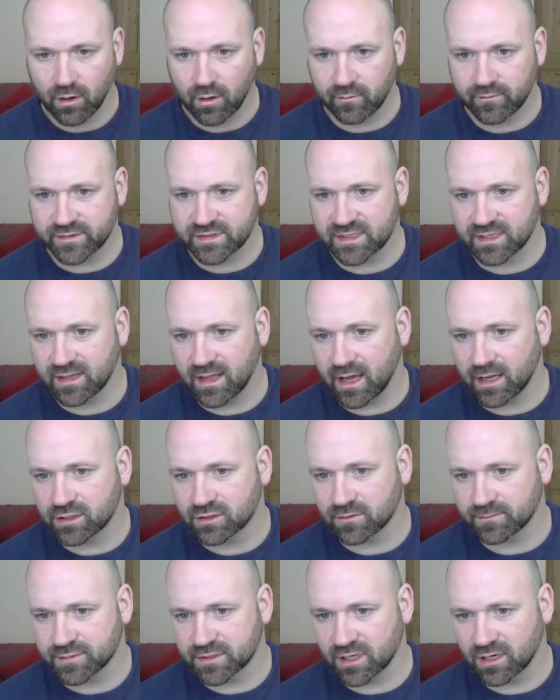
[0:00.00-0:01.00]
Obviously, their
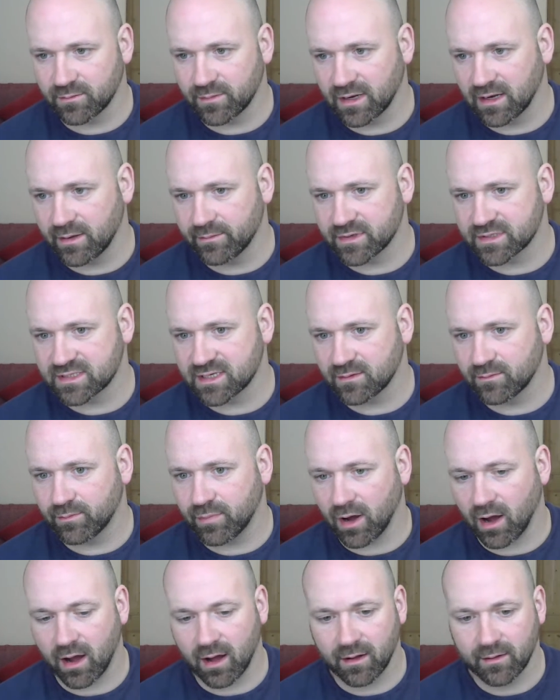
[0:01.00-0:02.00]
jobs are going to be limited,
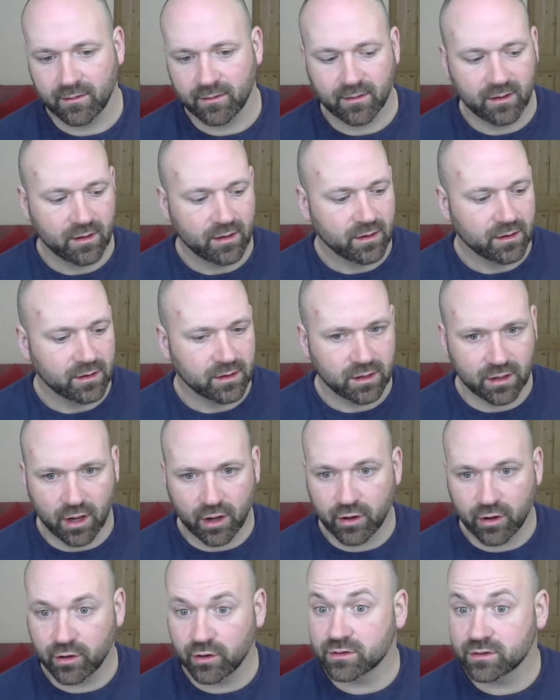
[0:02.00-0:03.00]
but you
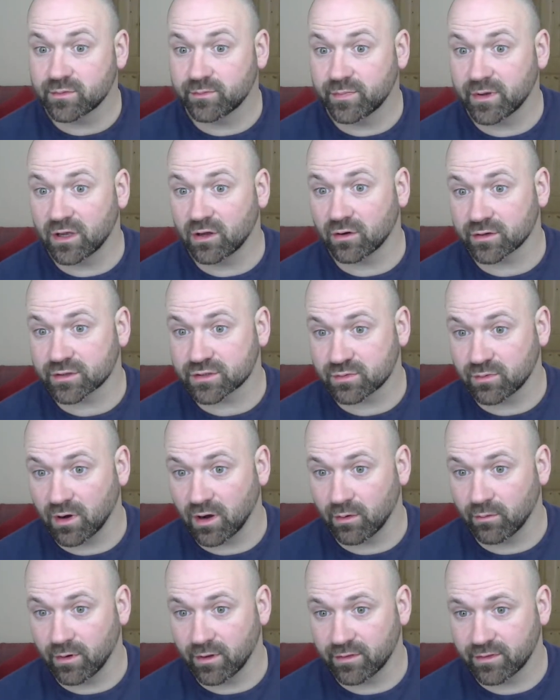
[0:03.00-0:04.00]
know, who do Bigos
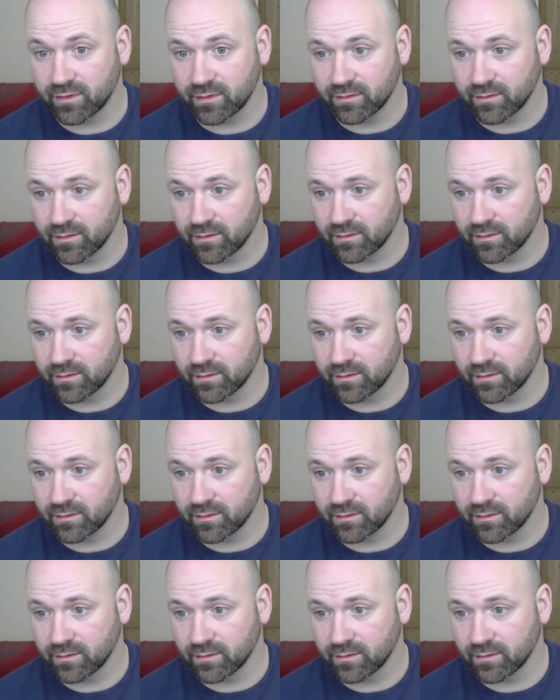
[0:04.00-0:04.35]
work with?